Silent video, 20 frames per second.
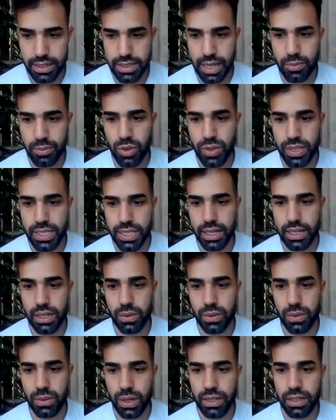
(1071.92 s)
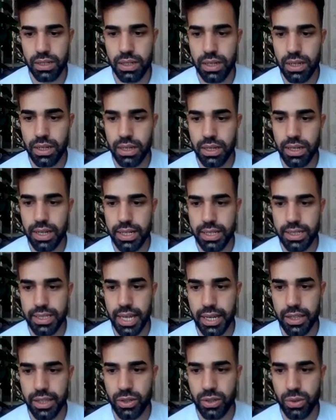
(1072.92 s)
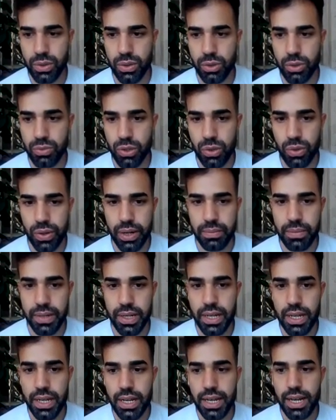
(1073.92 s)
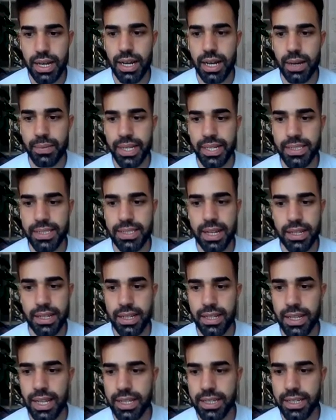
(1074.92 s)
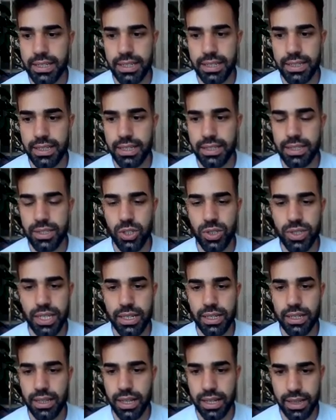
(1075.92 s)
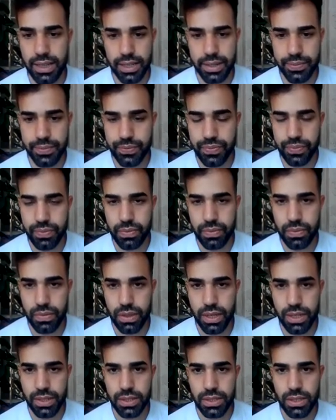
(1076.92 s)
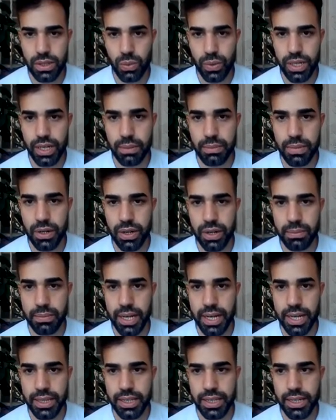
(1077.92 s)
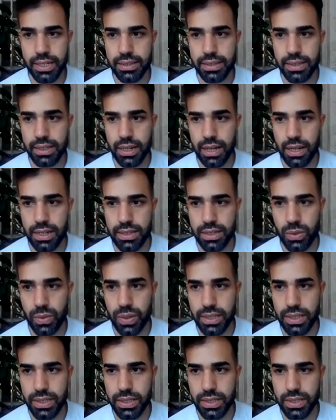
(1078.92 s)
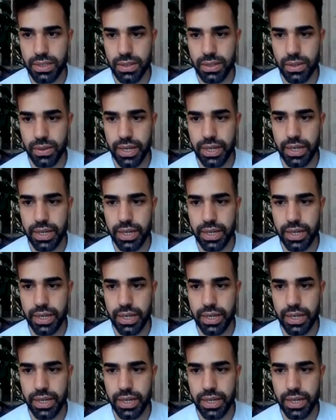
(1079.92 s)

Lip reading: It's time to attack Iran and attack their nuclear program. It's not a light decision taken lightly. And so we got to bear in mind that the consequences.